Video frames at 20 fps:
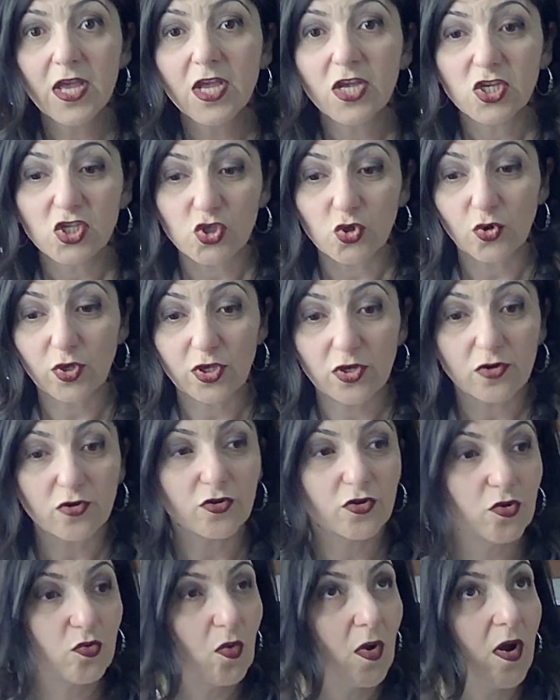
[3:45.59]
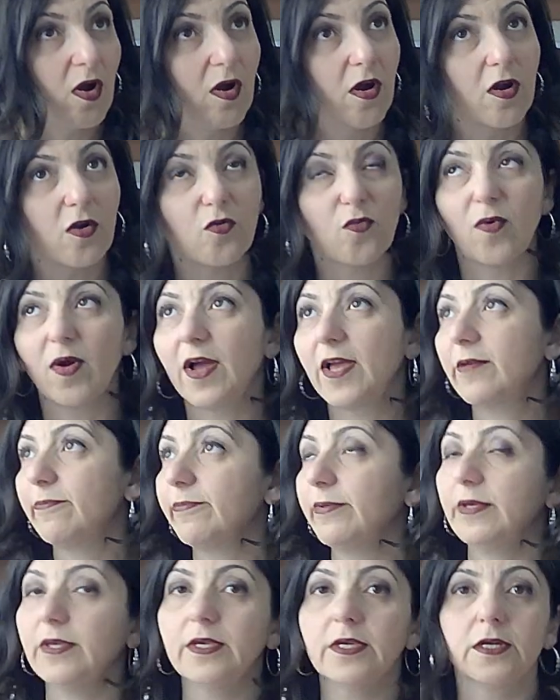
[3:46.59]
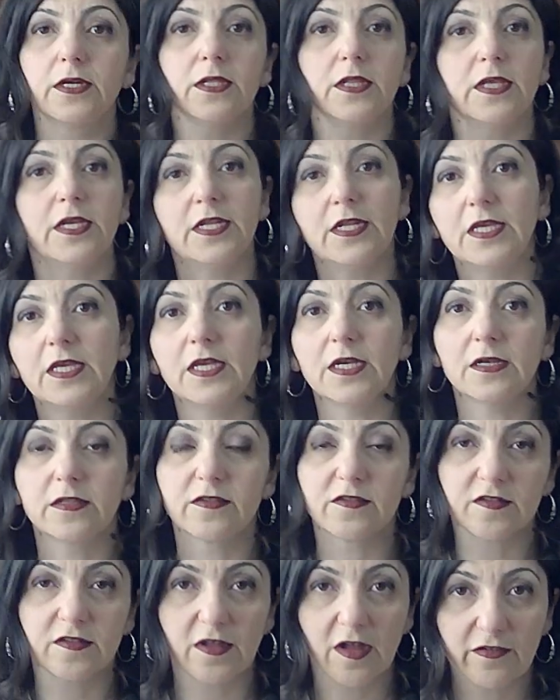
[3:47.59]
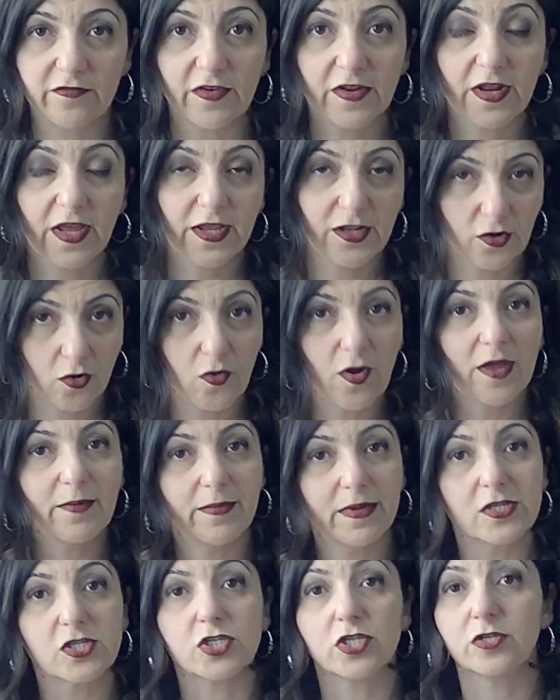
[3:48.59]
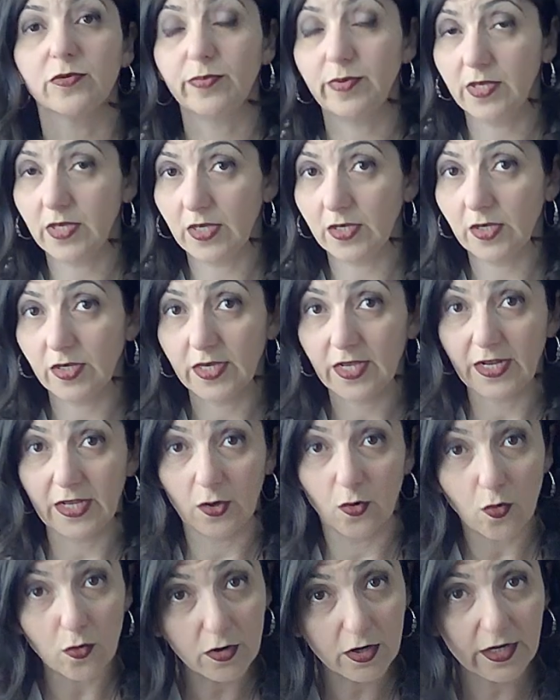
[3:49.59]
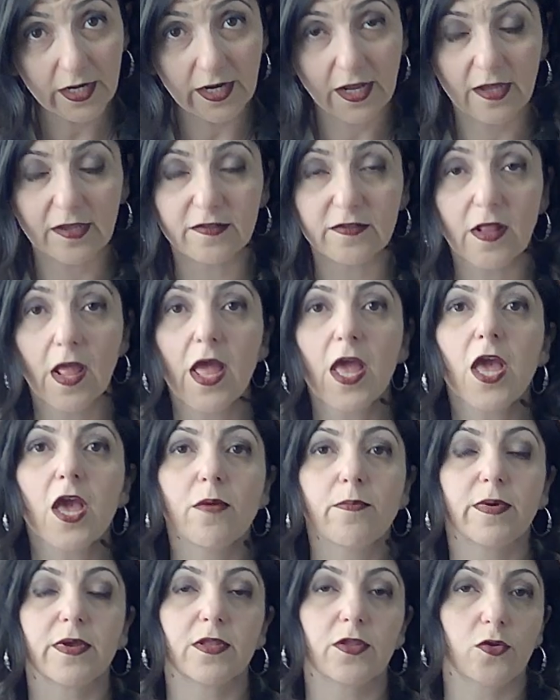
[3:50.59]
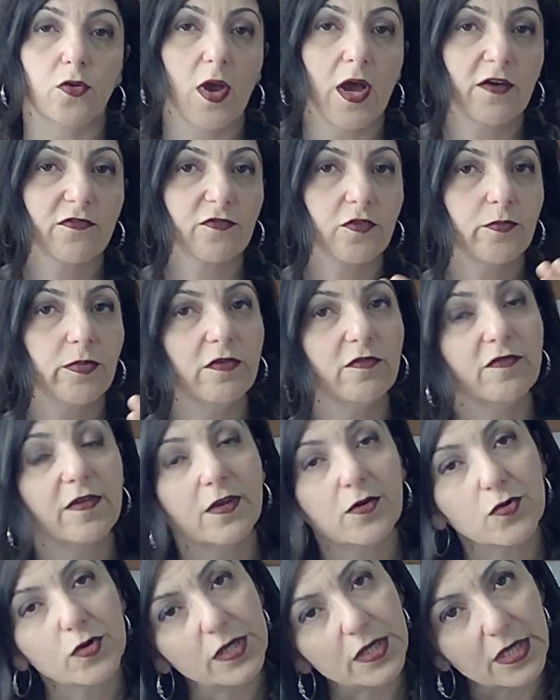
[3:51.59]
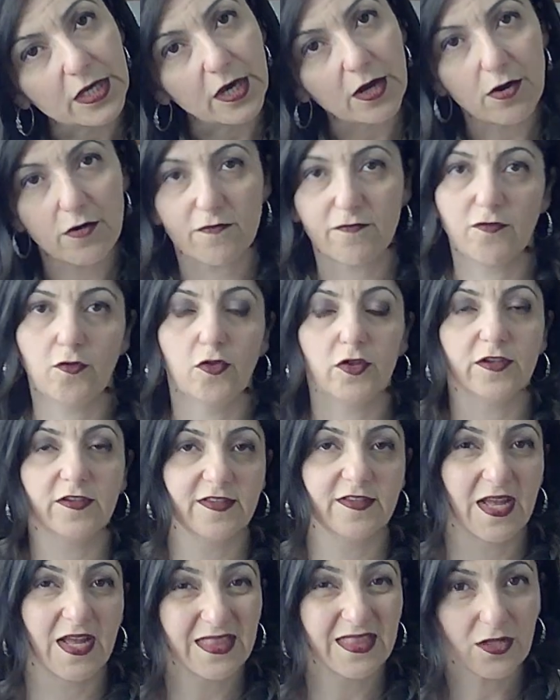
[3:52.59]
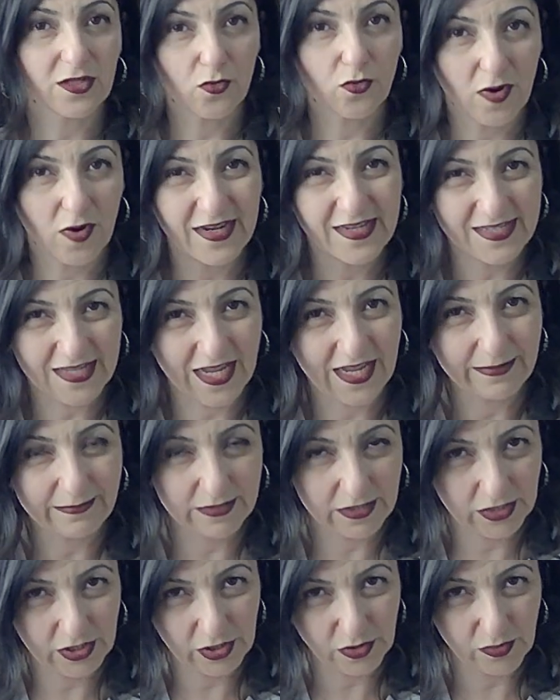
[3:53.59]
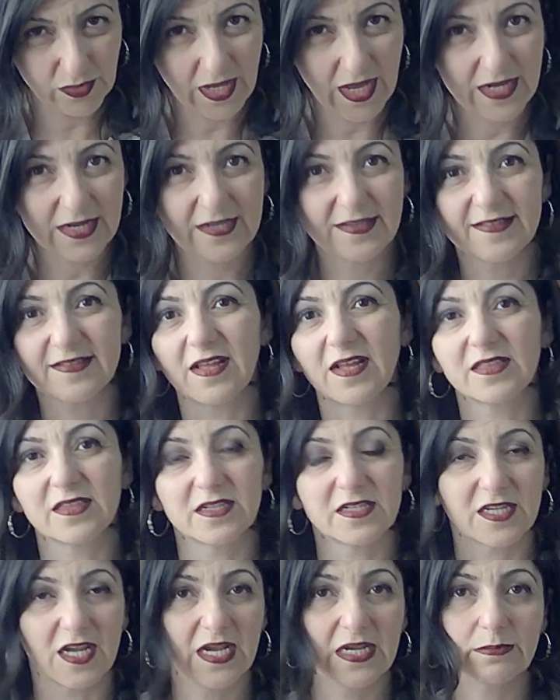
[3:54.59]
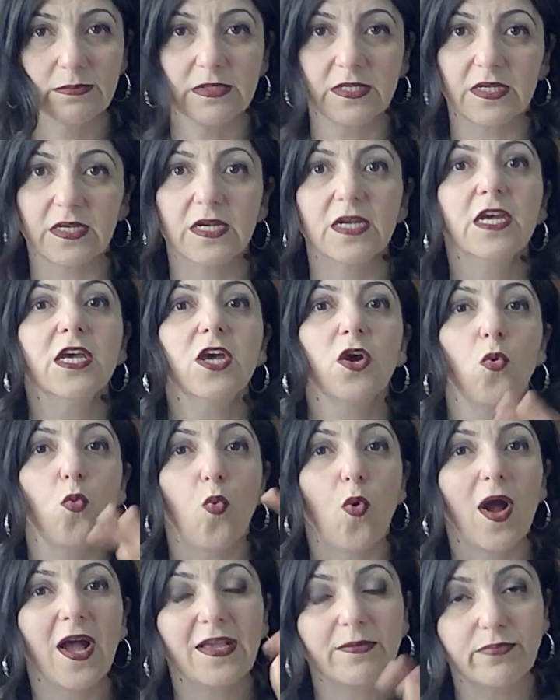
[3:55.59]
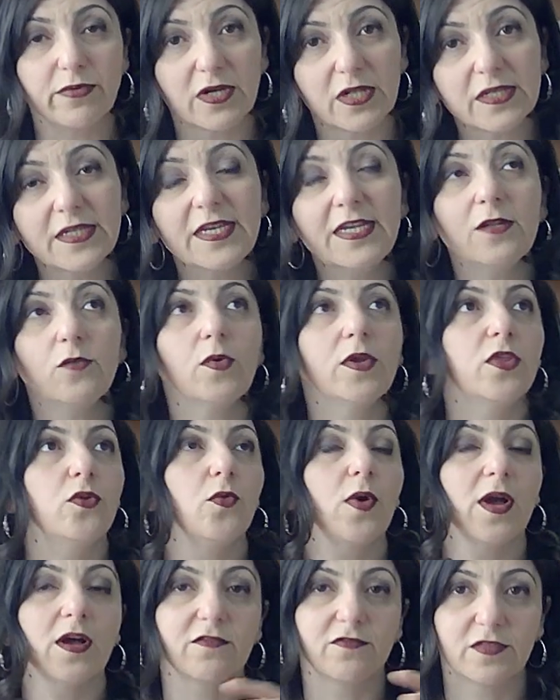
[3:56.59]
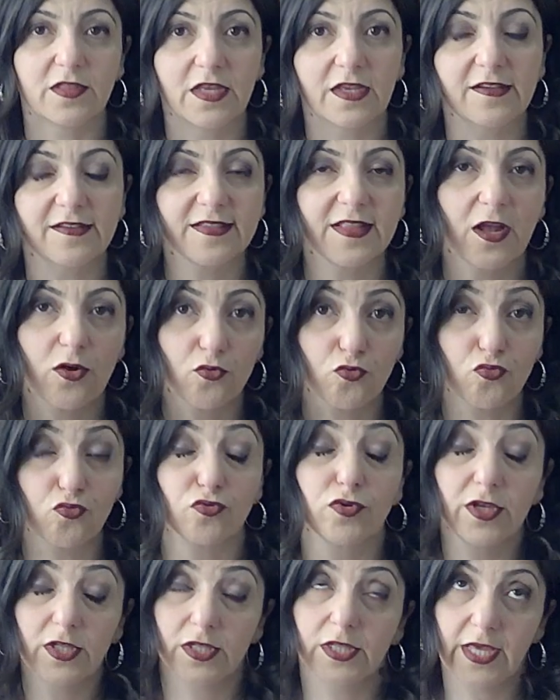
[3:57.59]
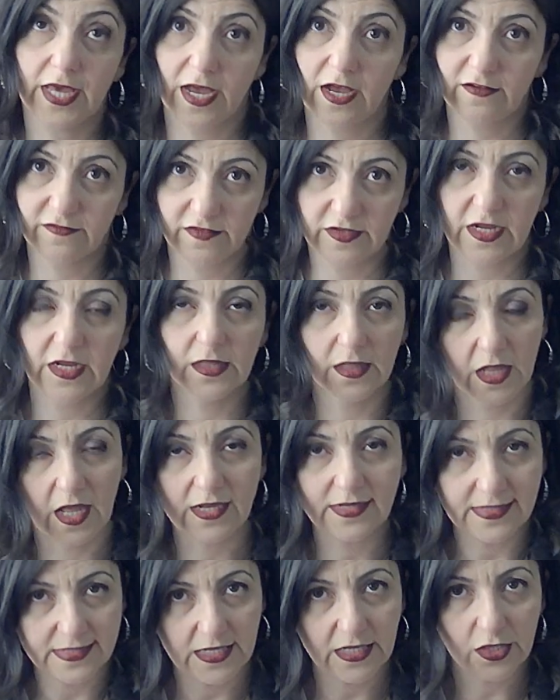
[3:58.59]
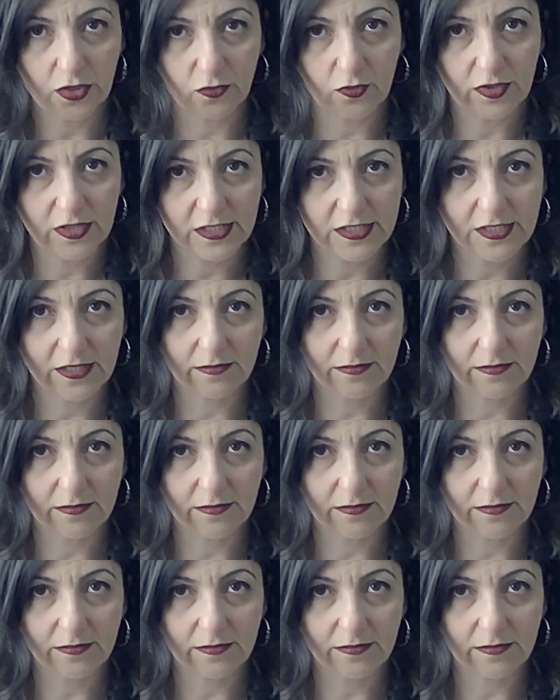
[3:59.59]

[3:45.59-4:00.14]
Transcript: So here you are wiping, cleaning and stuff. And I know I mentioned getting organized, but you have to be very careful. Is that the right time to do that? Is that the time to wipe clean when you have things that really have deadlines that you need to